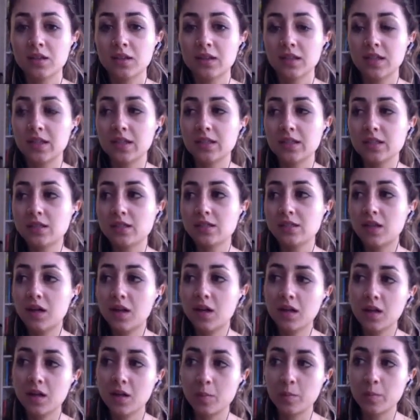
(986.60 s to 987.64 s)
it's
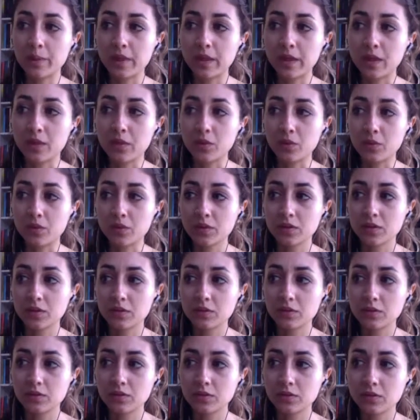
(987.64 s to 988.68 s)
not about
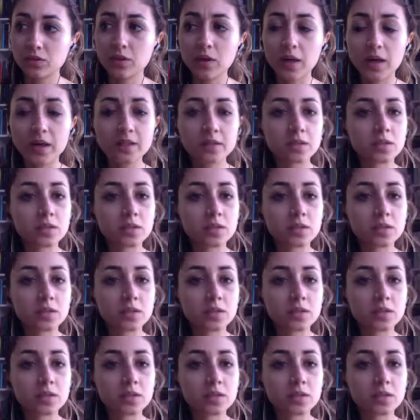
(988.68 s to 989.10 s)
trying